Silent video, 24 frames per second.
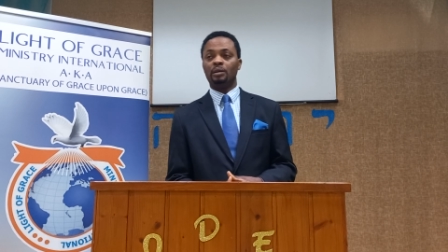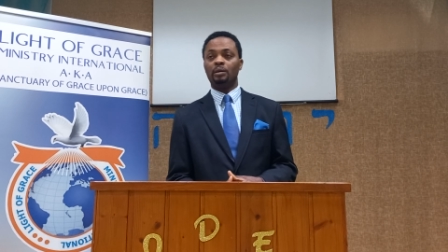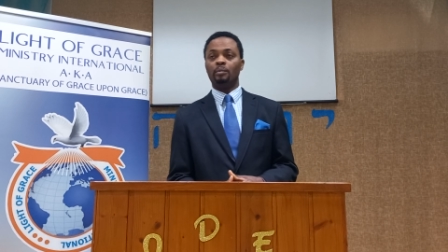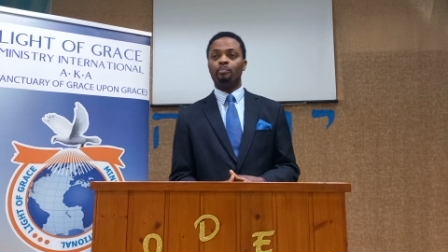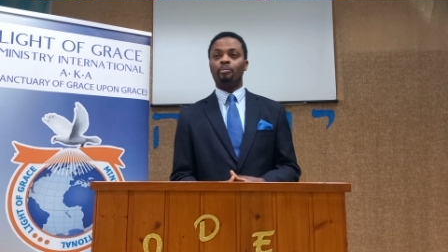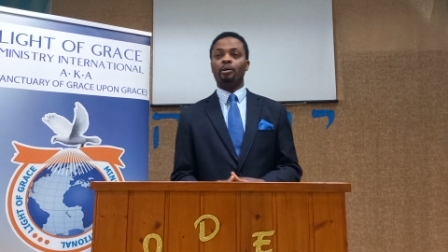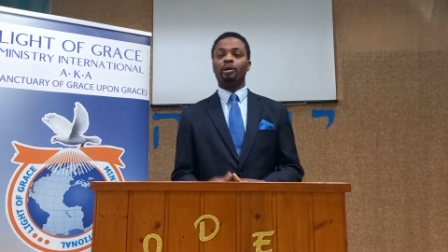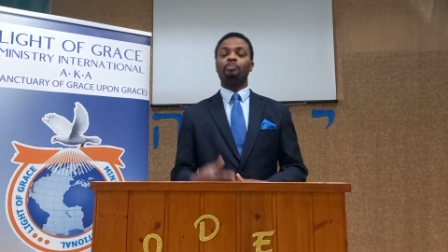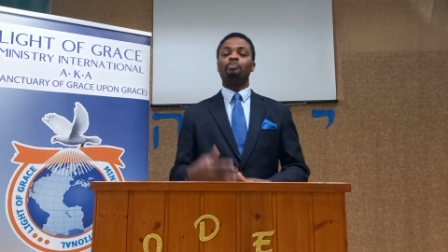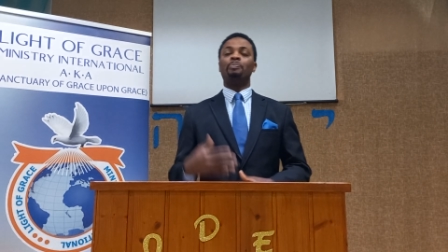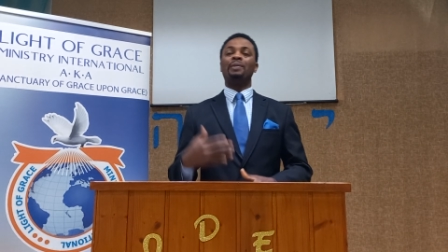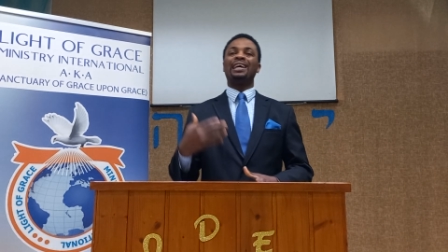
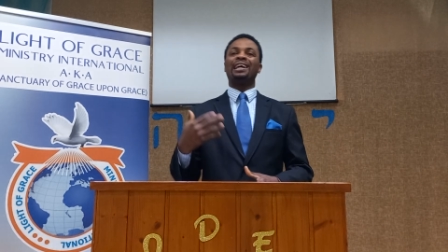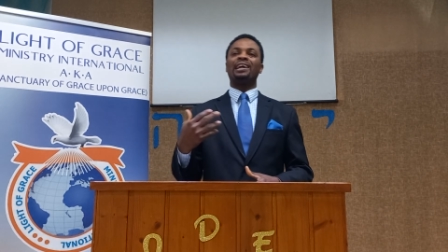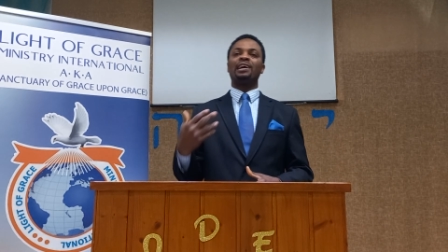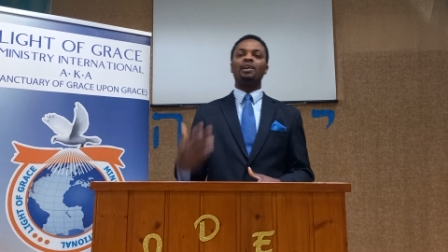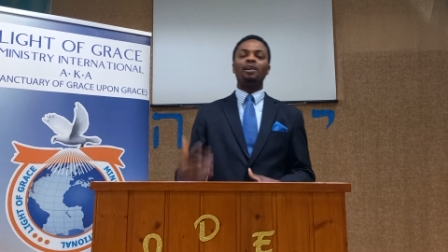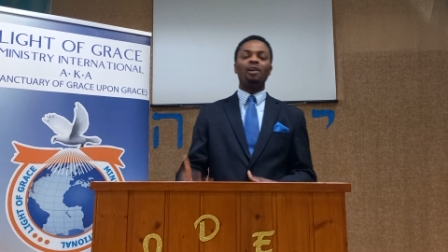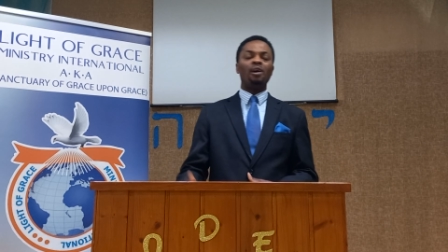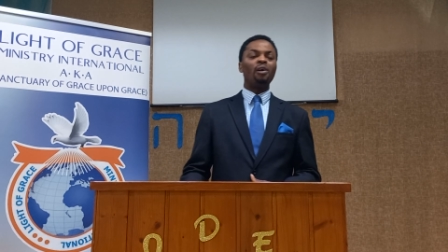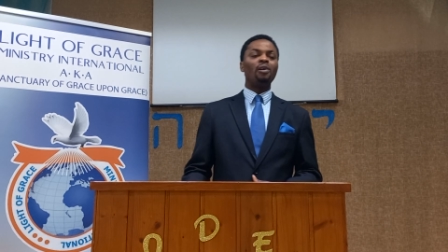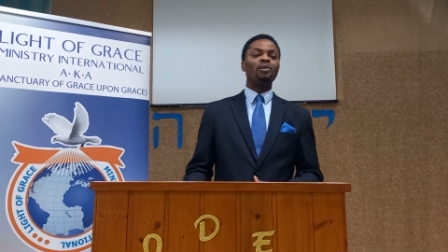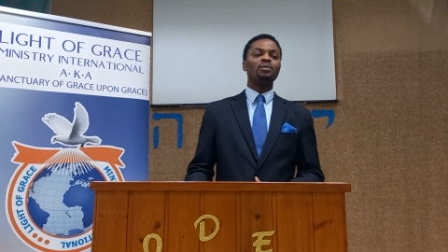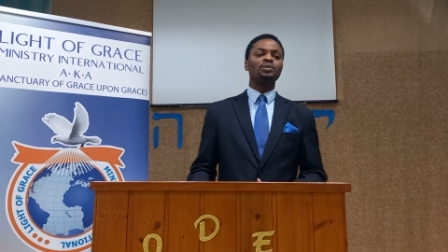but
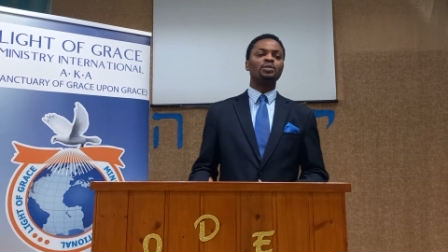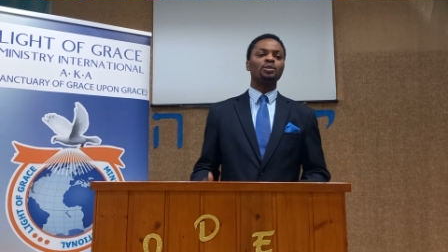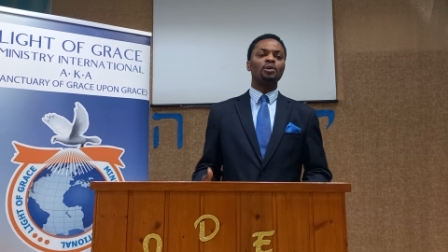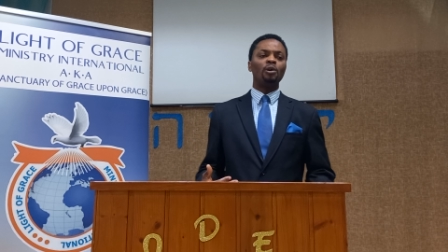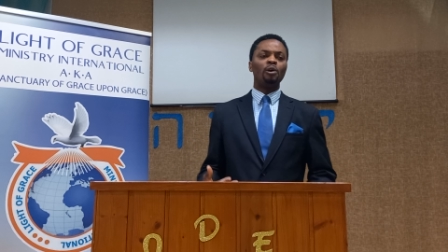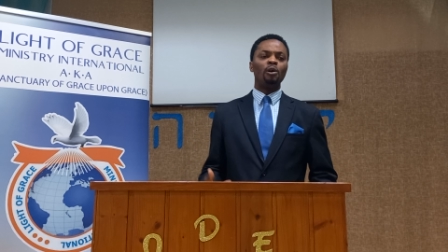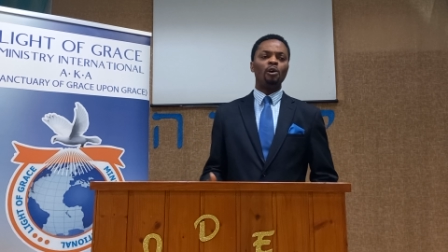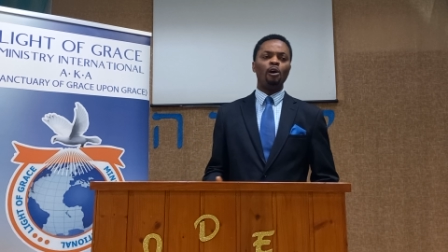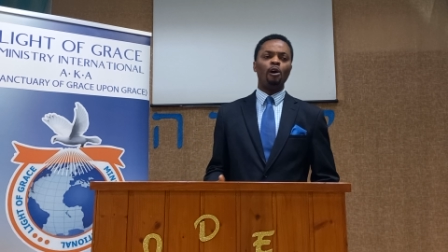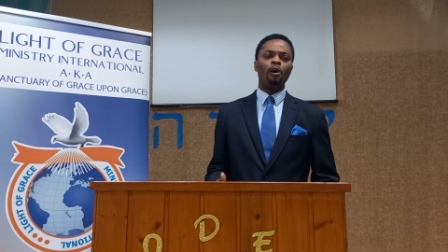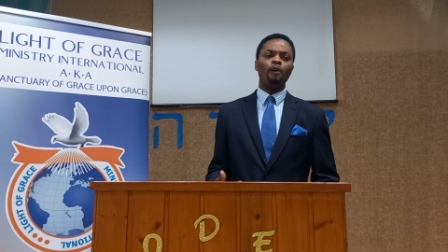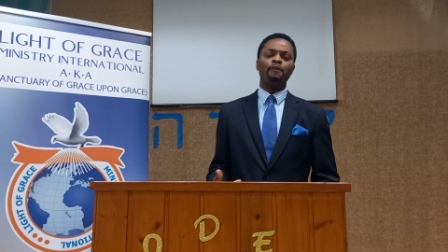because
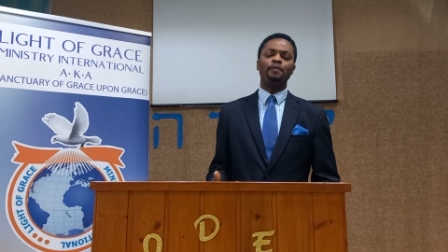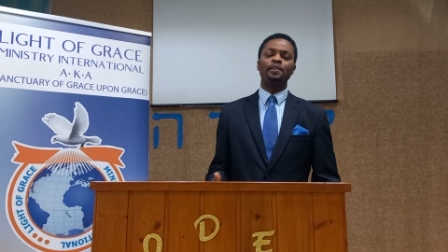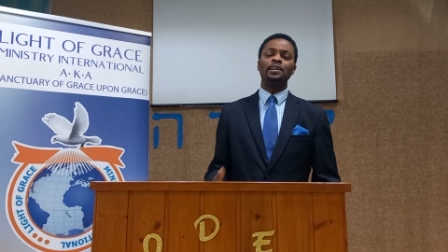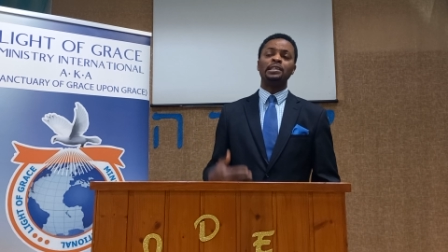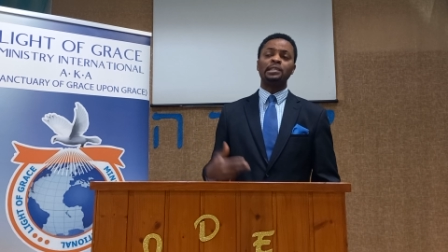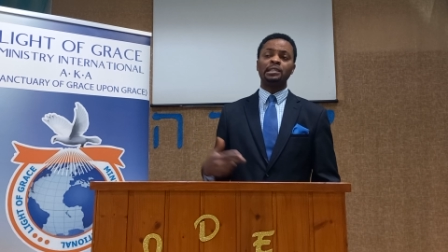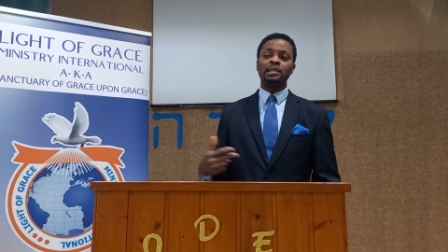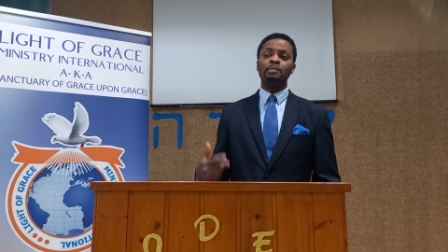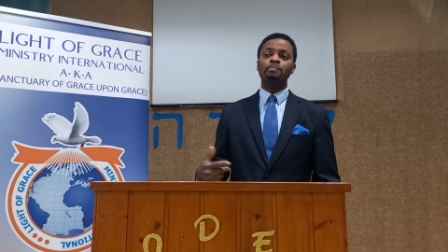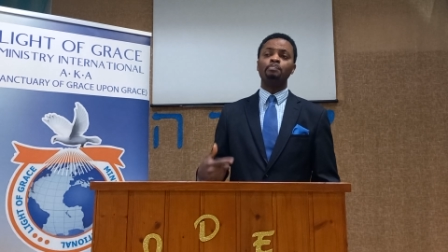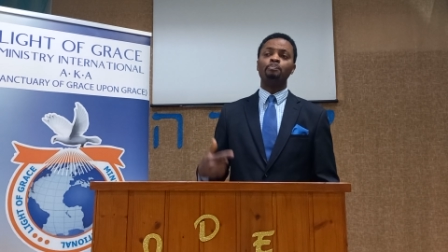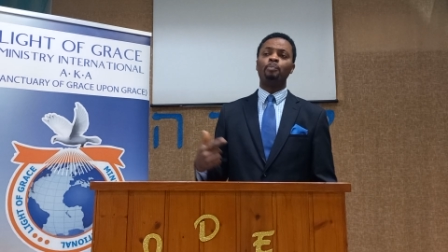of his
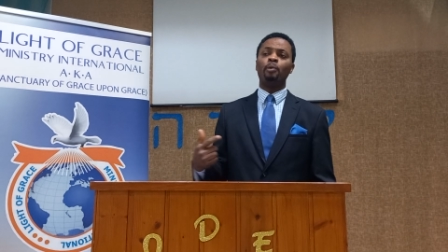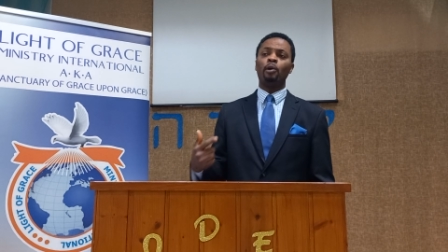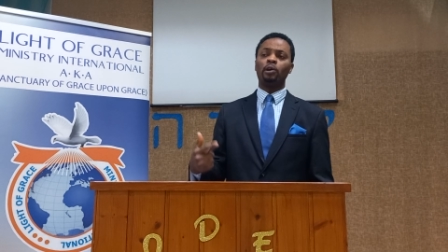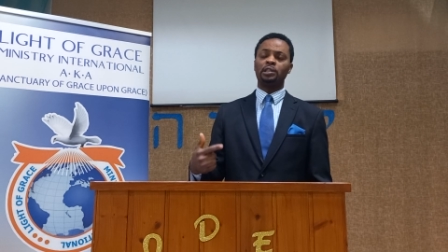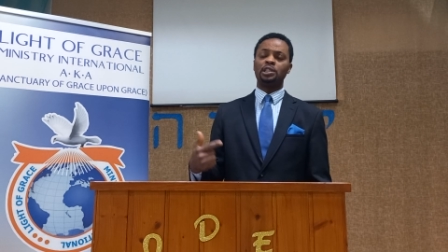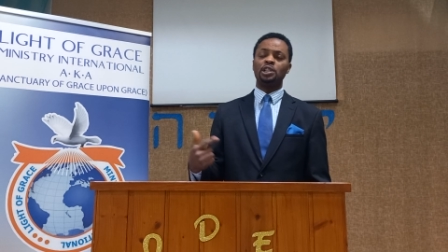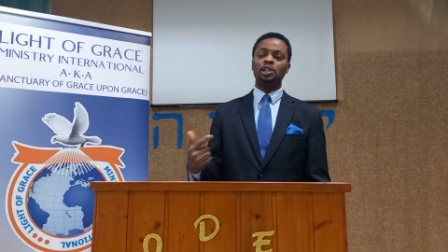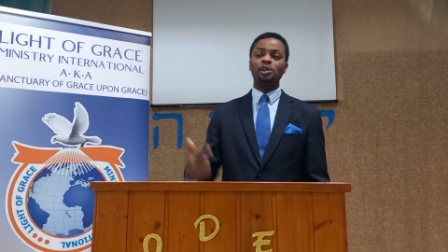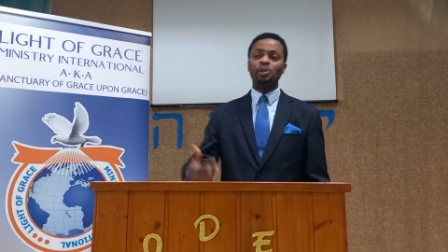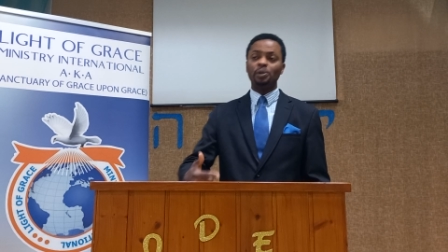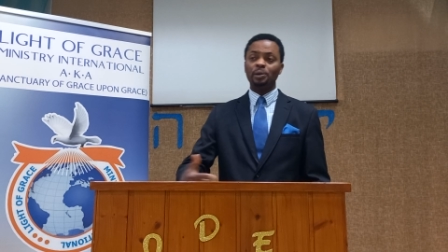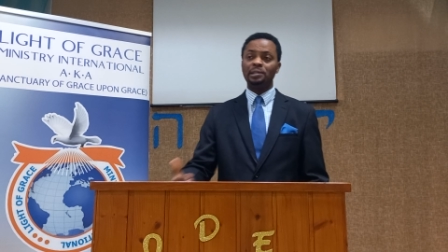
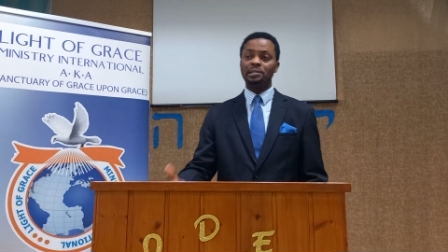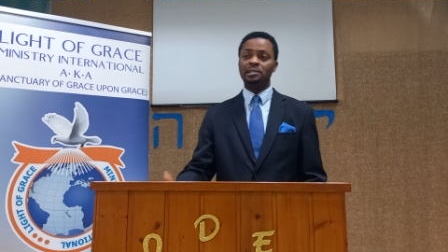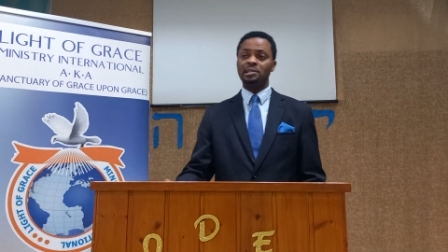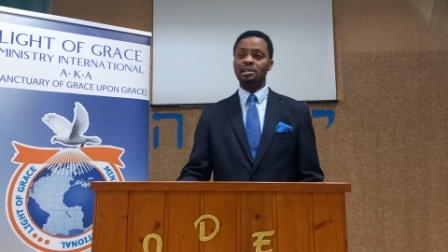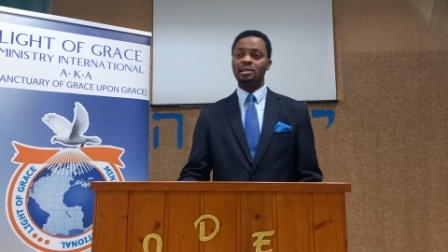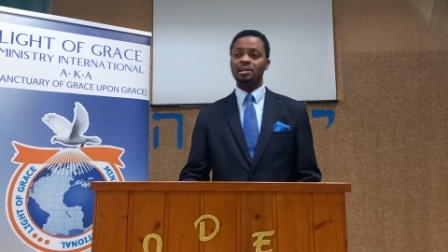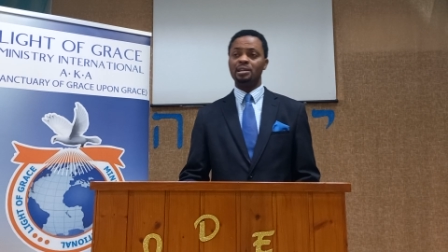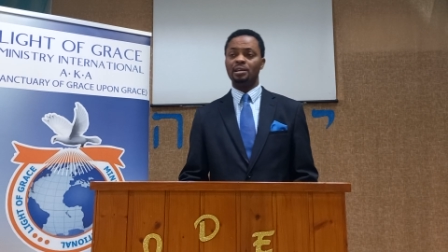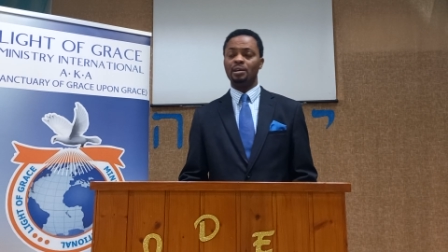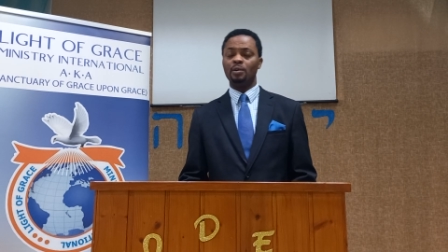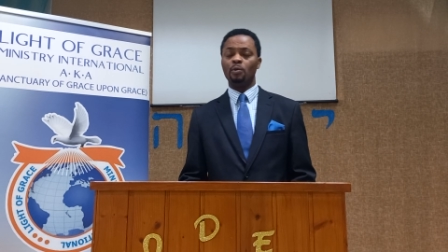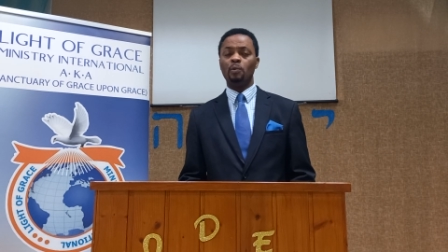importunity,